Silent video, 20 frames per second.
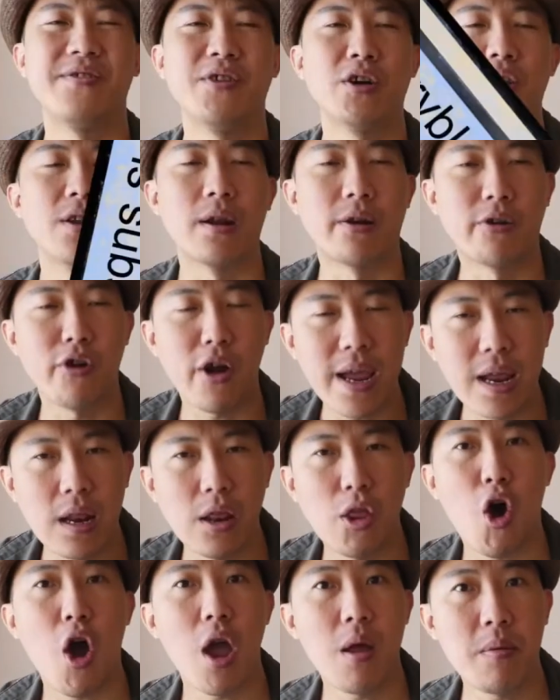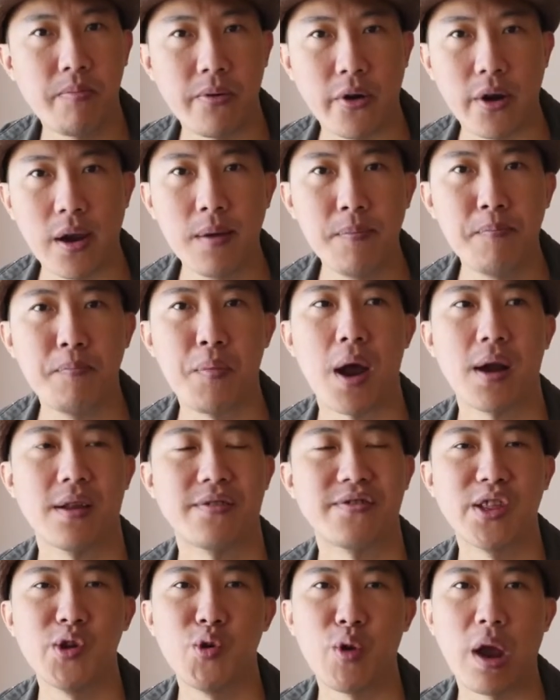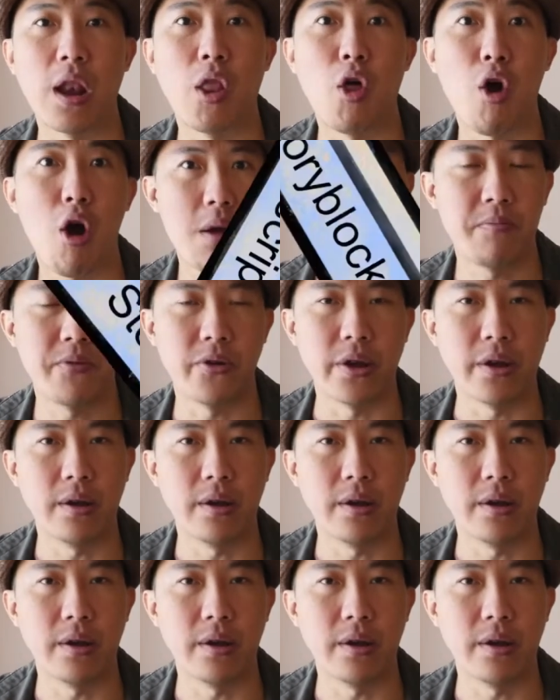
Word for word: not a great library, but still a library.